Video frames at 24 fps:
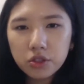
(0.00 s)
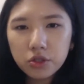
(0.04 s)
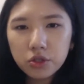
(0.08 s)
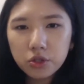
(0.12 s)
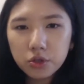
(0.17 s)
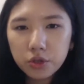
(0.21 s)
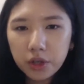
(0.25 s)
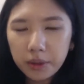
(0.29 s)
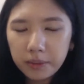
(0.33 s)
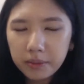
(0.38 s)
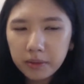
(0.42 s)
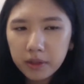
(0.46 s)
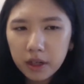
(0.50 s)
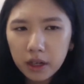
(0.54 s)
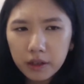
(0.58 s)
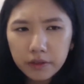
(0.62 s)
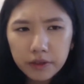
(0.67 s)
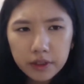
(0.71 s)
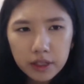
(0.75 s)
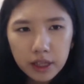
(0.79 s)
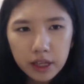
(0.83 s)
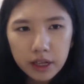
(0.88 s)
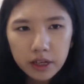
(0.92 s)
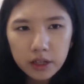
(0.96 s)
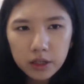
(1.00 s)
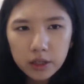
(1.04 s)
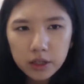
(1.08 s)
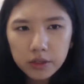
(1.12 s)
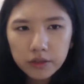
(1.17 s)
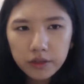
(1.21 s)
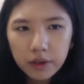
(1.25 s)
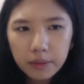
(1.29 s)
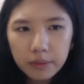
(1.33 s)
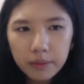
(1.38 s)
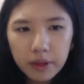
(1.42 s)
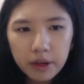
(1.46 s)
stripped cover letters
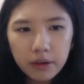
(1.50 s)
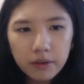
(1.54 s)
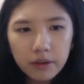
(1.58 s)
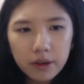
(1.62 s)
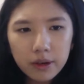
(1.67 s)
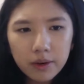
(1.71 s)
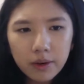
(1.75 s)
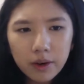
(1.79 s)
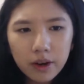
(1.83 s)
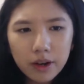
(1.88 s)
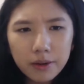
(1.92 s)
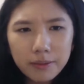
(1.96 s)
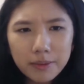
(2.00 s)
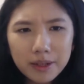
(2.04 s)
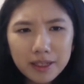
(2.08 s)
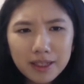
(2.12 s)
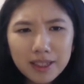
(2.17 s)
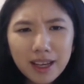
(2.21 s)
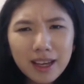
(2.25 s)
from their requirements.